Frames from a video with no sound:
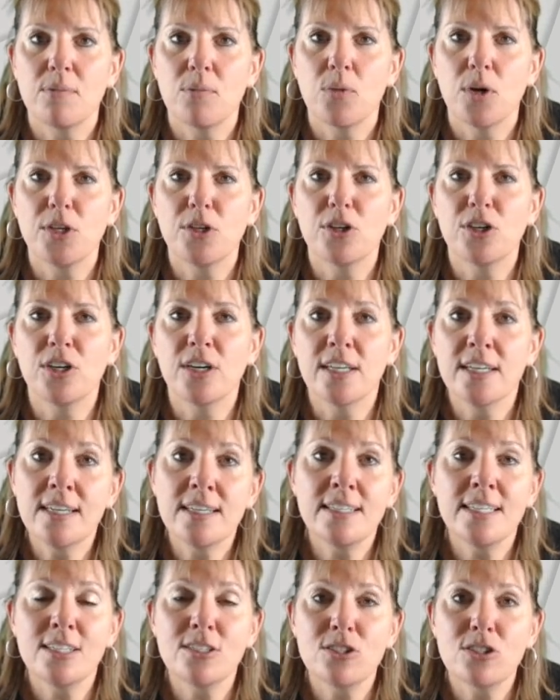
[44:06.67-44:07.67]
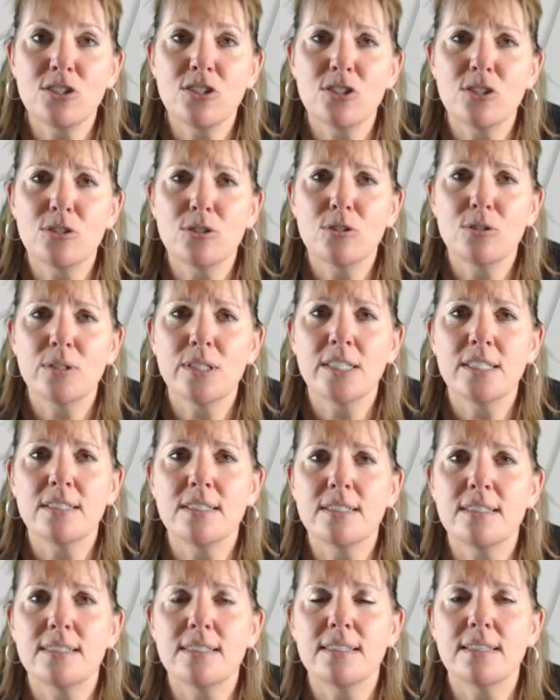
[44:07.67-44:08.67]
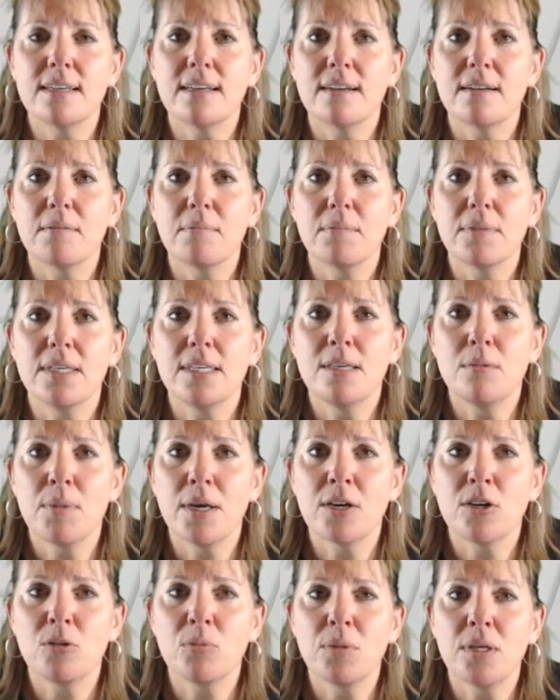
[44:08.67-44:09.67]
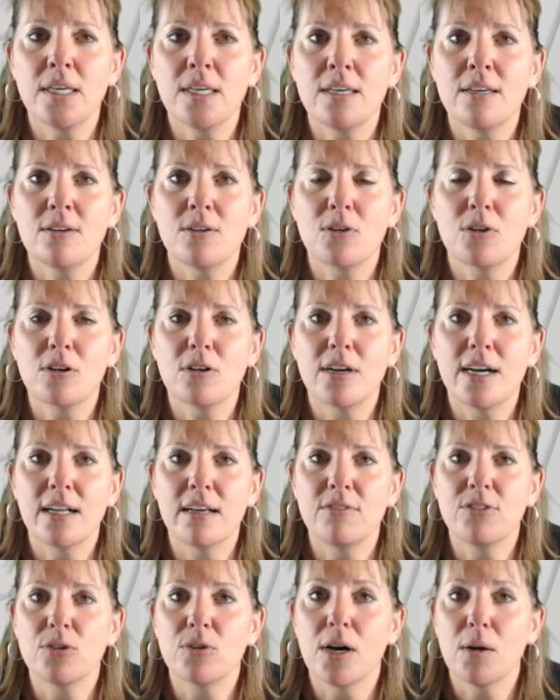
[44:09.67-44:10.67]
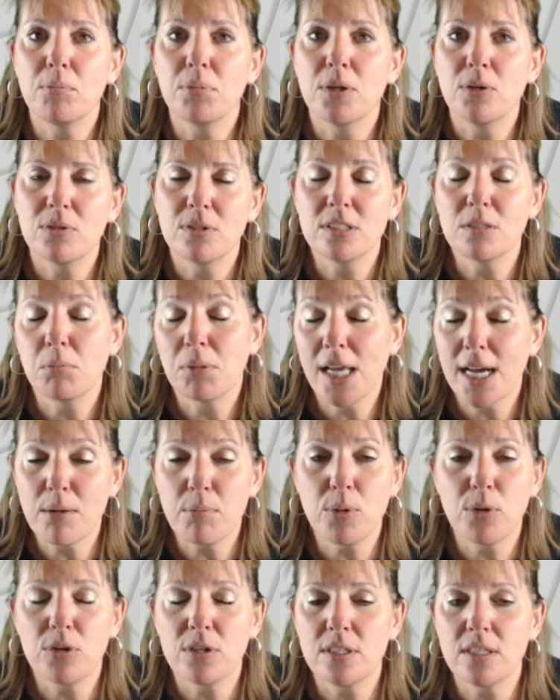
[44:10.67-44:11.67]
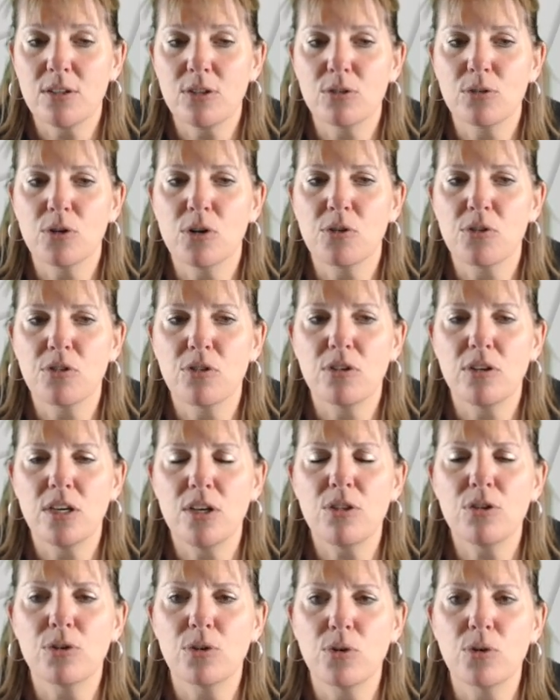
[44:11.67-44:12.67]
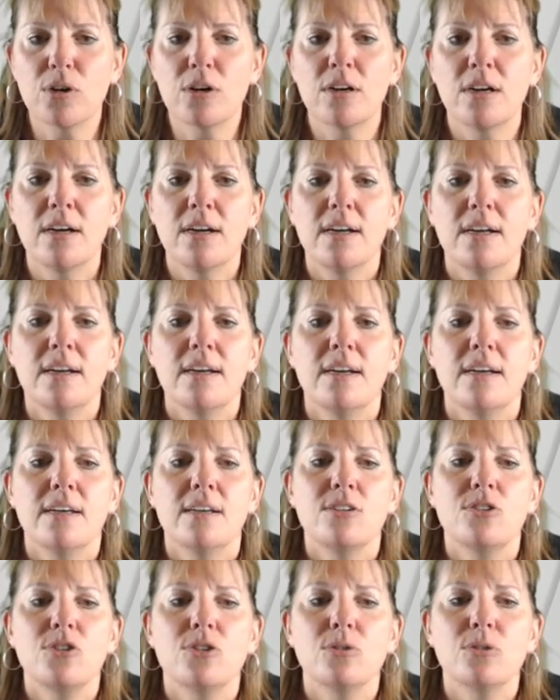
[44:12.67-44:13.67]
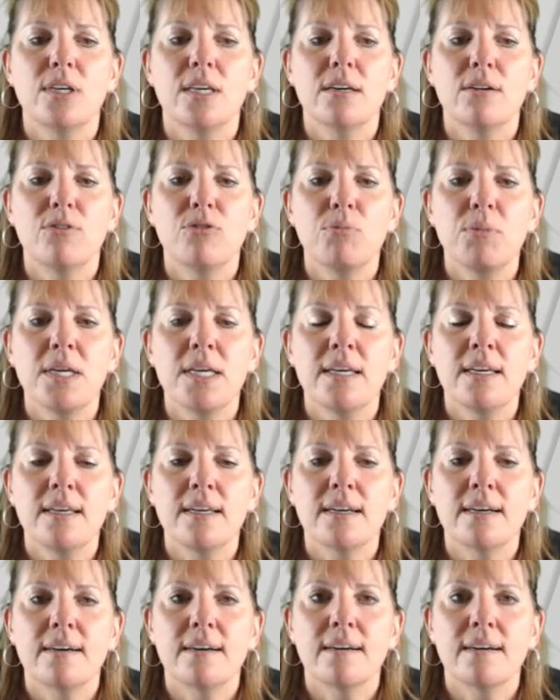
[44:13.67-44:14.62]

What you're going to need to do is email me, or I'll have you upload to Blackboard, either or to give me